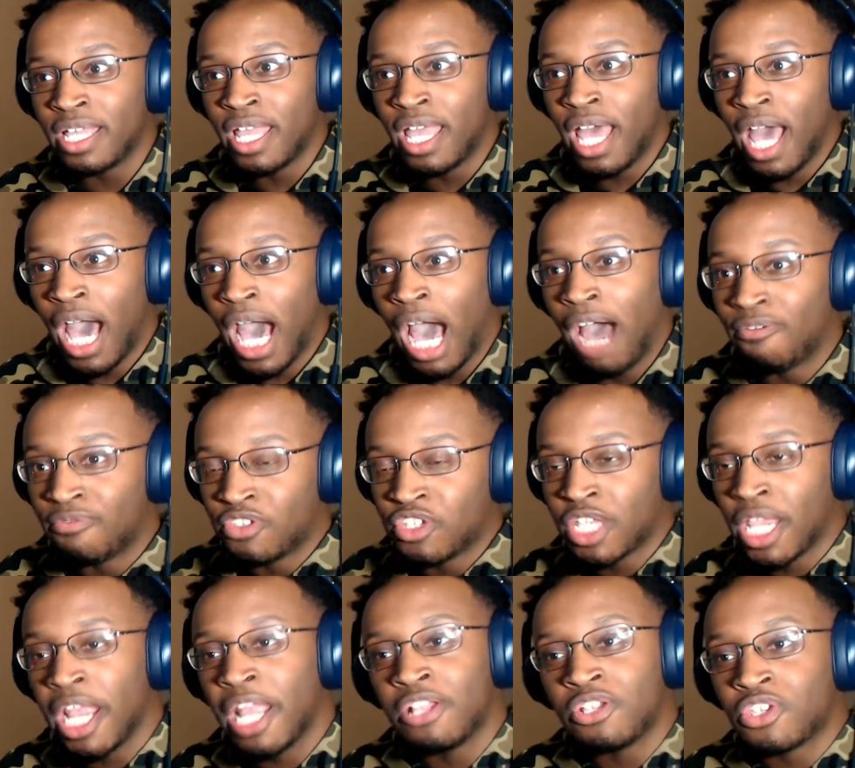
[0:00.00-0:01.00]
I've
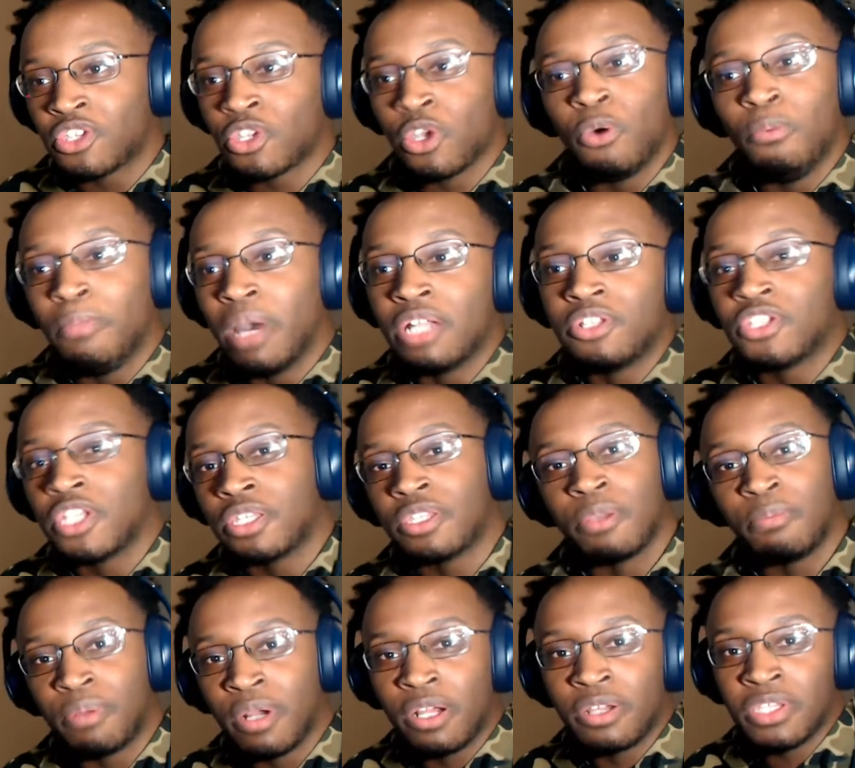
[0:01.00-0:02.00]
changed so much as a
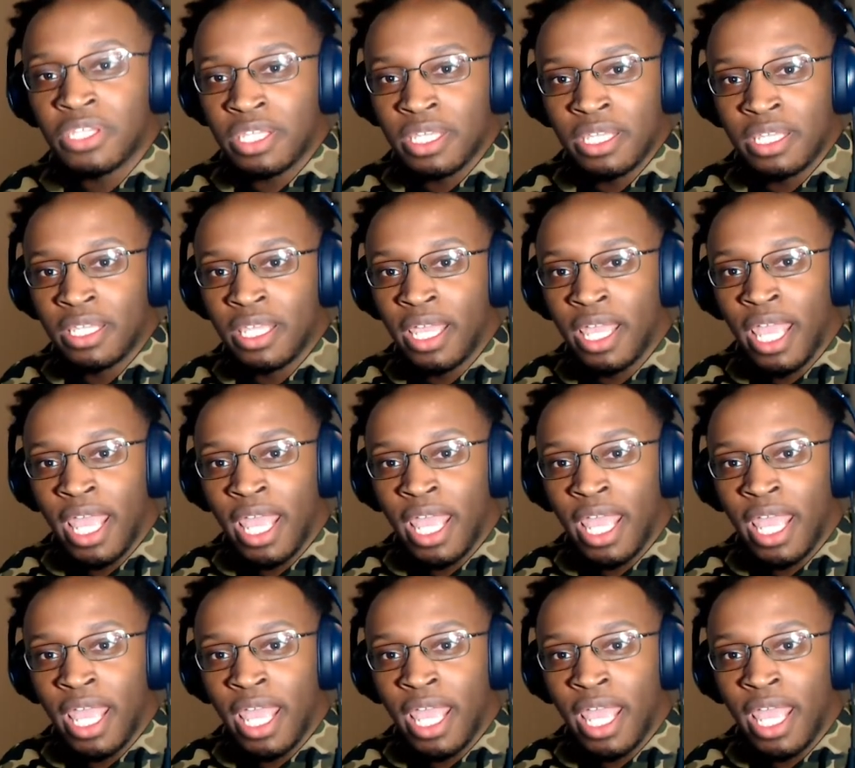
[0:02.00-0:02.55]
person.